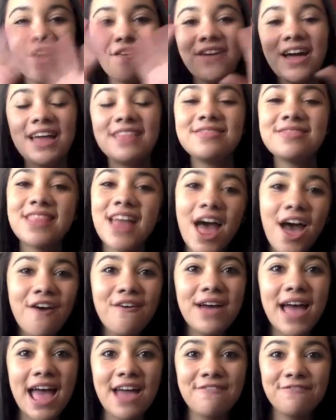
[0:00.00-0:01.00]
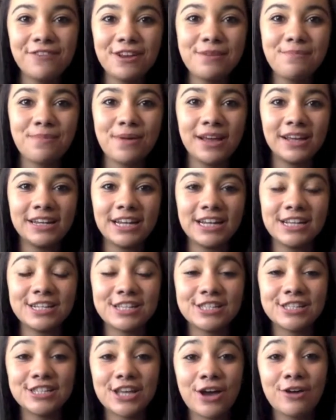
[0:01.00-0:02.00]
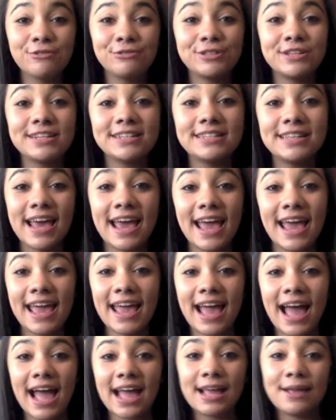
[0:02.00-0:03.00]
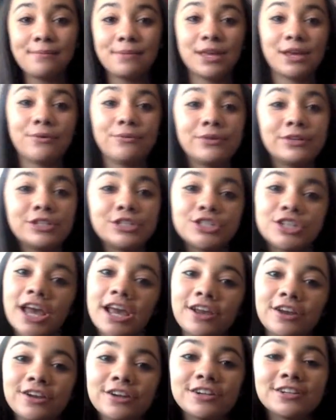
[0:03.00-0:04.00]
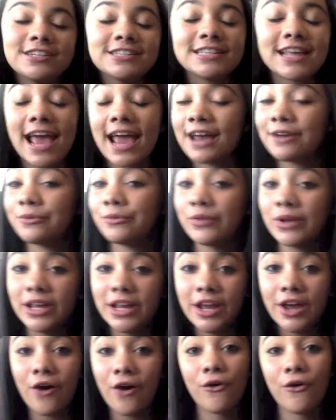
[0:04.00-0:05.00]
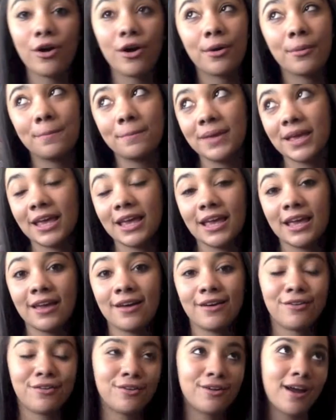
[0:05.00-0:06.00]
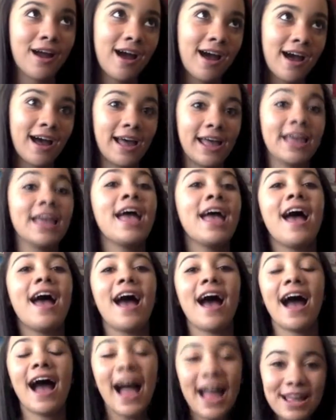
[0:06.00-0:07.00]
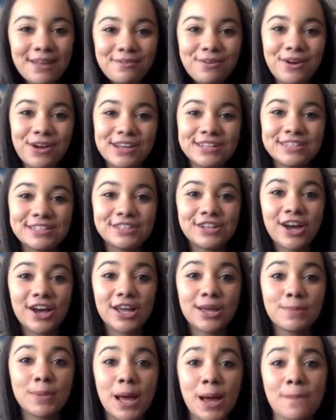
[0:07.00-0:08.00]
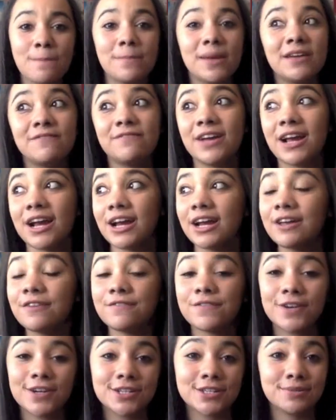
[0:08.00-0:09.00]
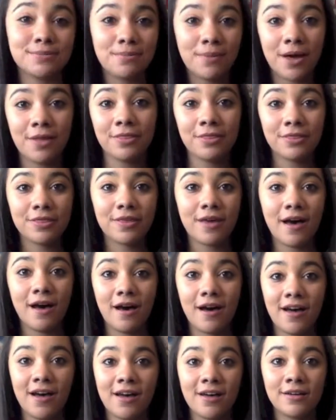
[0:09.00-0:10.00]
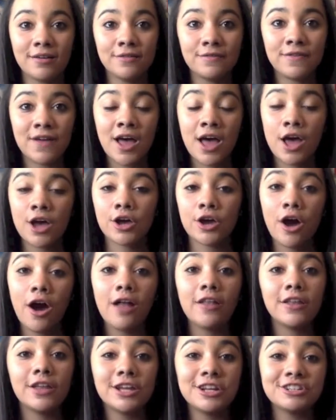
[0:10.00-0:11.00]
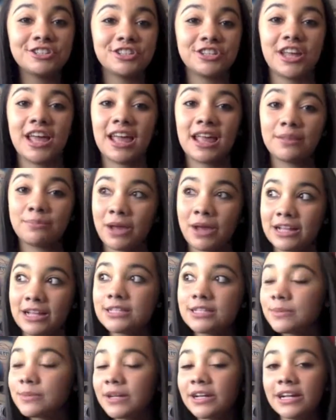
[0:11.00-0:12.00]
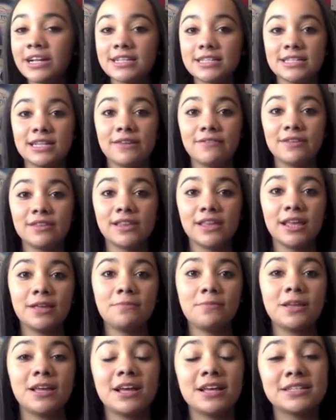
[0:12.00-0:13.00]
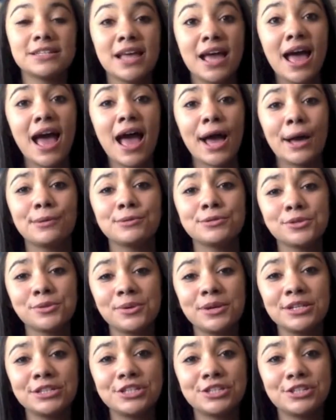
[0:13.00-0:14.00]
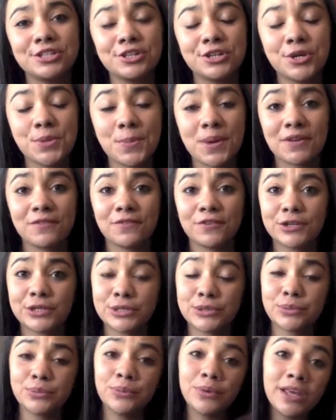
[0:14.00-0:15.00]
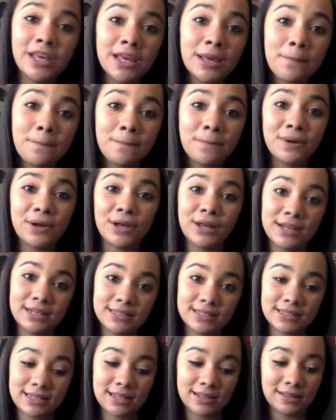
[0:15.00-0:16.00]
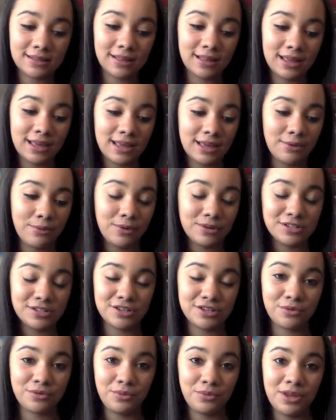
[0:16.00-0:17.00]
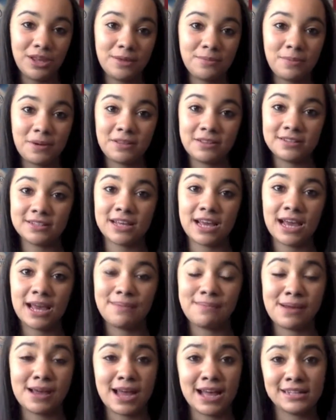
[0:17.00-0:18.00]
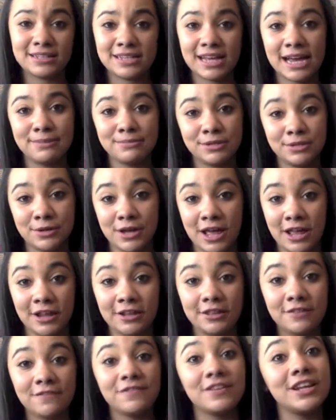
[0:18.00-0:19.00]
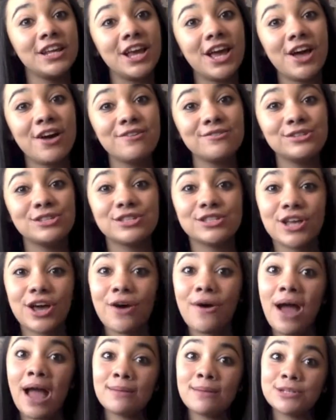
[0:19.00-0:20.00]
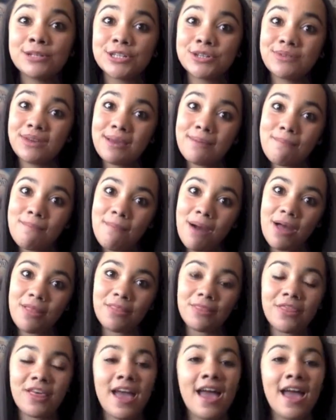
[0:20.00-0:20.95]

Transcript: hello, everybody. So today I am here with Checkers, and we are me or I. I am going to talk about my very first month of college, like my experience and everything, because I was going to do my first week, but it wasn't a week by the time I had time to edit the video, so I'm doing month.